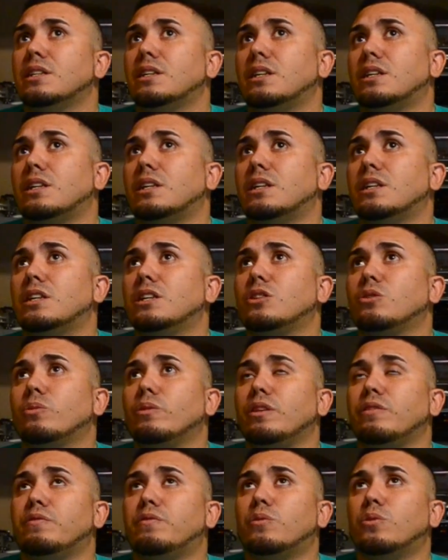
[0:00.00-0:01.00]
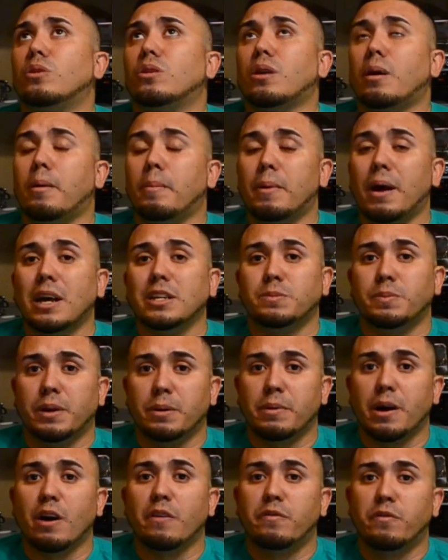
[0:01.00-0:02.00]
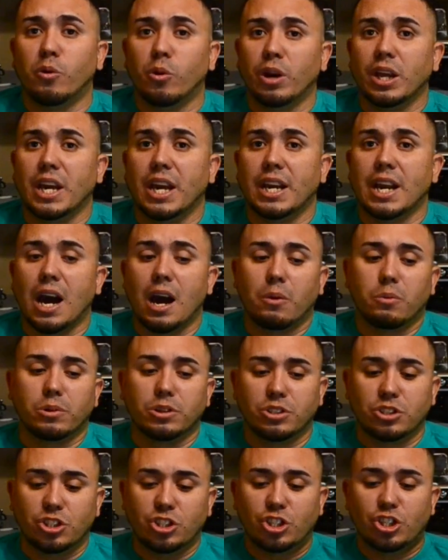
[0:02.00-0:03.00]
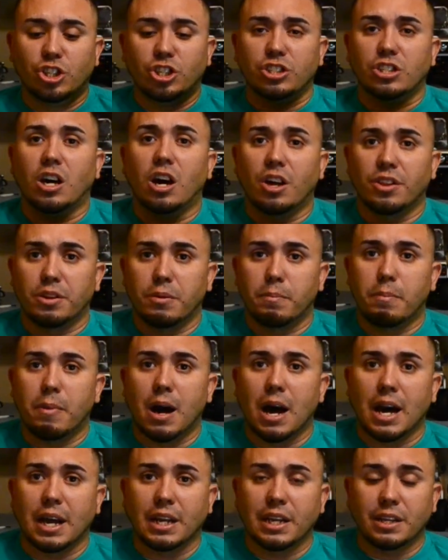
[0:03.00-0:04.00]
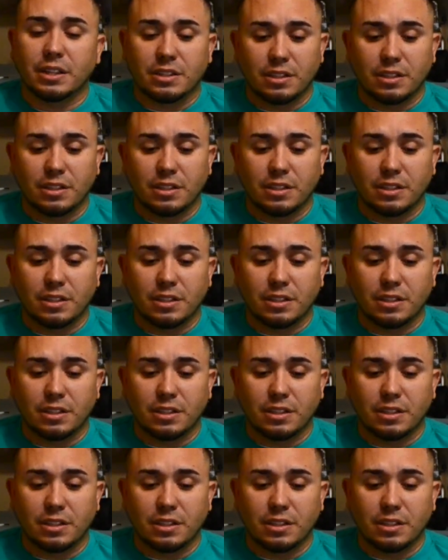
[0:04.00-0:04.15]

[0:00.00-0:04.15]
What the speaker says: 24. I spent about 48 hours just on the body.